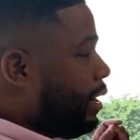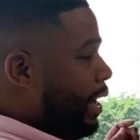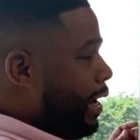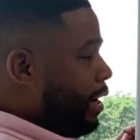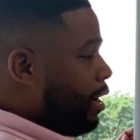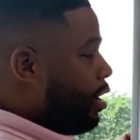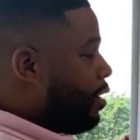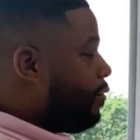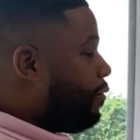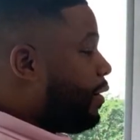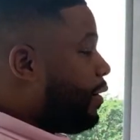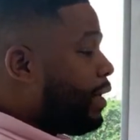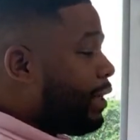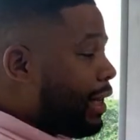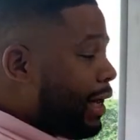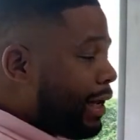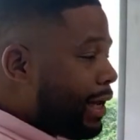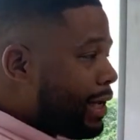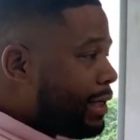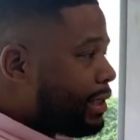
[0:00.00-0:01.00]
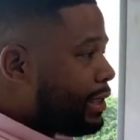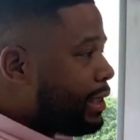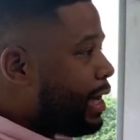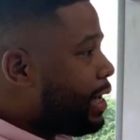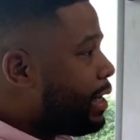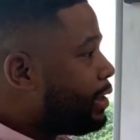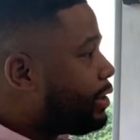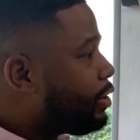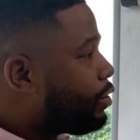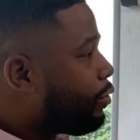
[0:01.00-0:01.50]
ARV, like I
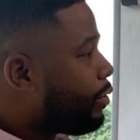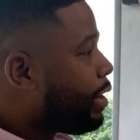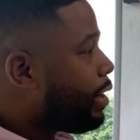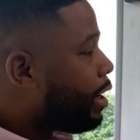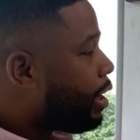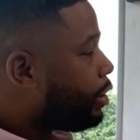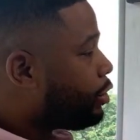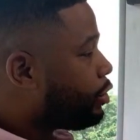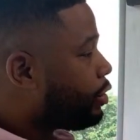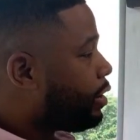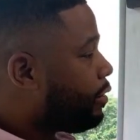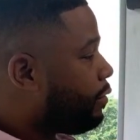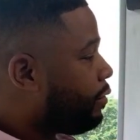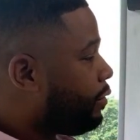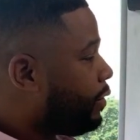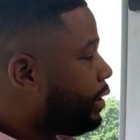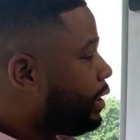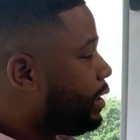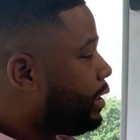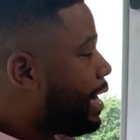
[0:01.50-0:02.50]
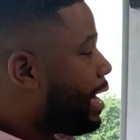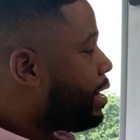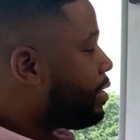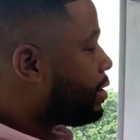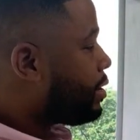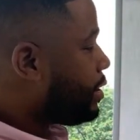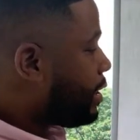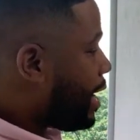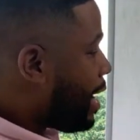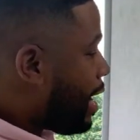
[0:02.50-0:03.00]
said, is
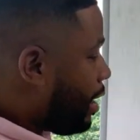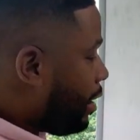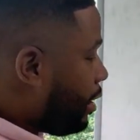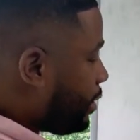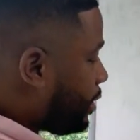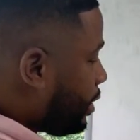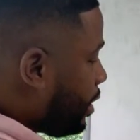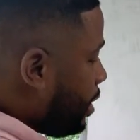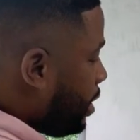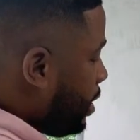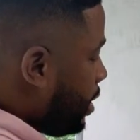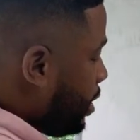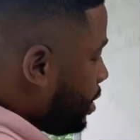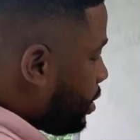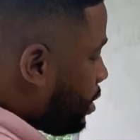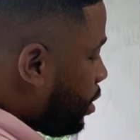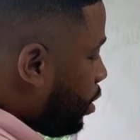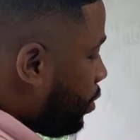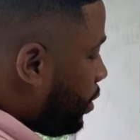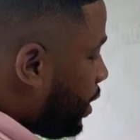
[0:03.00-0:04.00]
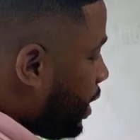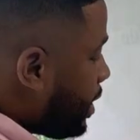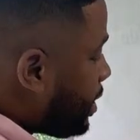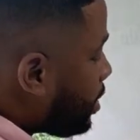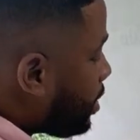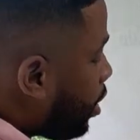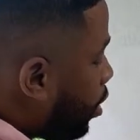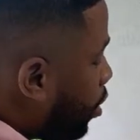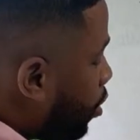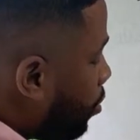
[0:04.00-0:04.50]
$350,000. So
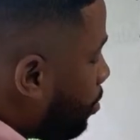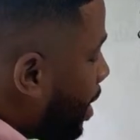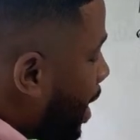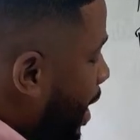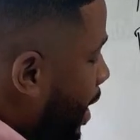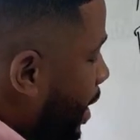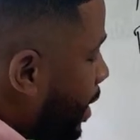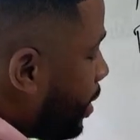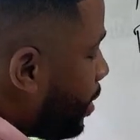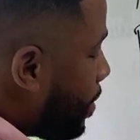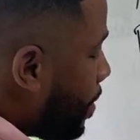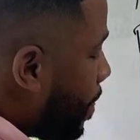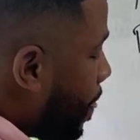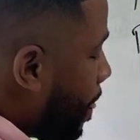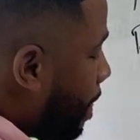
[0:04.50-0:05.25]
this home buyer,